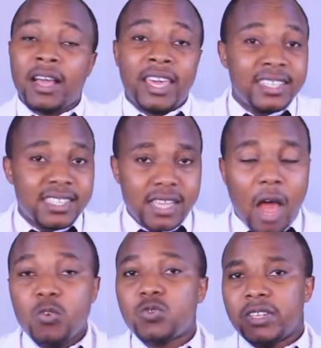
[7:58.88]
gets
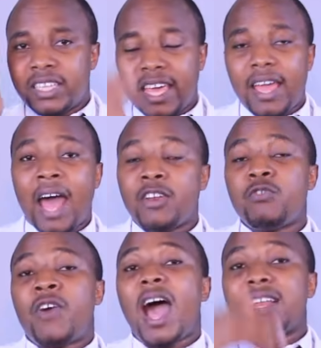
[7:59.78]
out there and
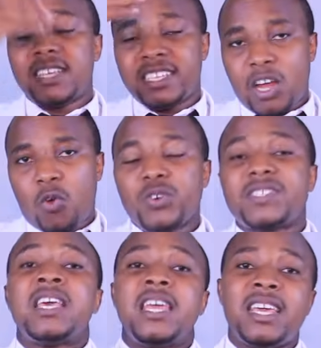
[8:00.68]
you've had
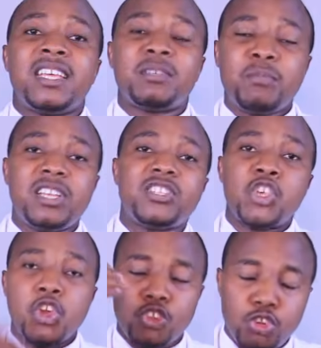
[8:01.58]
intercourse, then it means
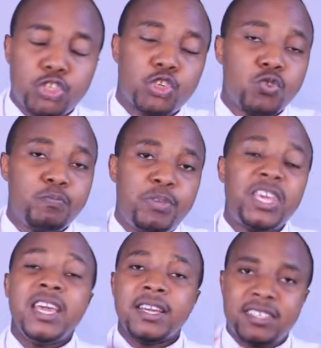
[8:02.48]
you should
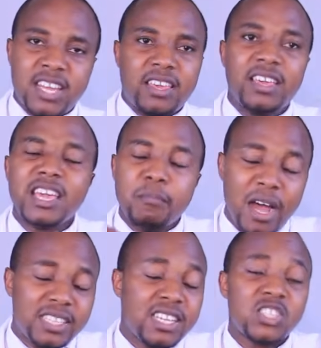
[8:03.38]
be taking
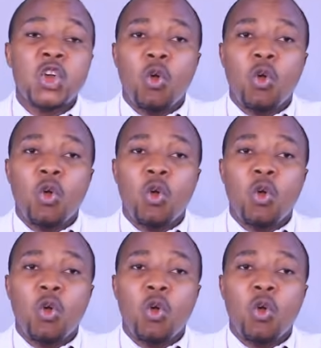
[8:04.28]
emergence